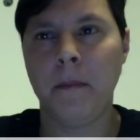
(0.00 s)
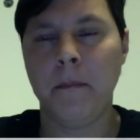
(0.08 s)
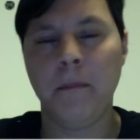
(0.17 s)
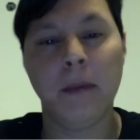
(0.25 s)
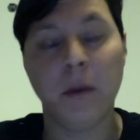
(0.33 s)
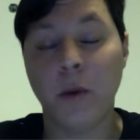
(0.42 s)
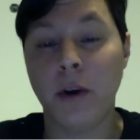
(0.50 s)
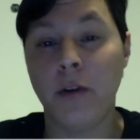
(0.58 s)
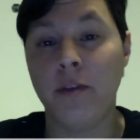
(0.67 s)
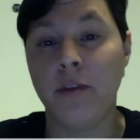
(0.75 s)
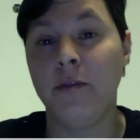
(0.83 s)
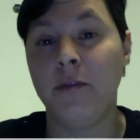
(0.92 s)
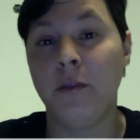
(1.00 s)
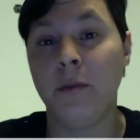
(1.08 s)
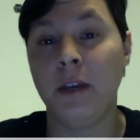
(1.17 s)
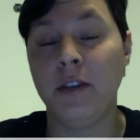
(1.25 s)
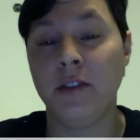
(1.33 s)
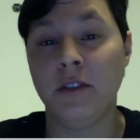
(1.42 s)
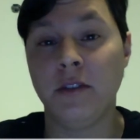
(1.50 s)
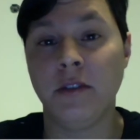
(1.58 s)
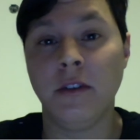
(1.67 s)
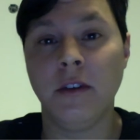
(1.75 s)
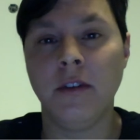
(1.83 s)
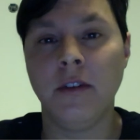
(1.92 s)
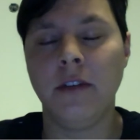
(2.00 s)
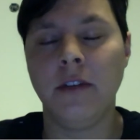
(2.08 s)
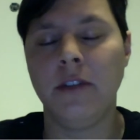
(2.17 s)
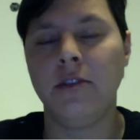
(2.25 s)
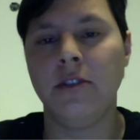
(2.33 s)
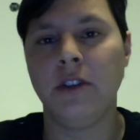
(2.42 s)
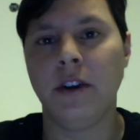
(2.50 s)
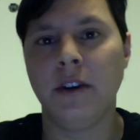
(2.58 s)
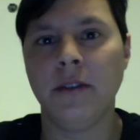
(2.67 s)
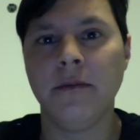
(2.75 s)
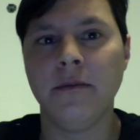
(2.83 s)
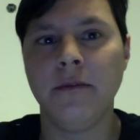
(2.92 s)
be aware of the information that you share,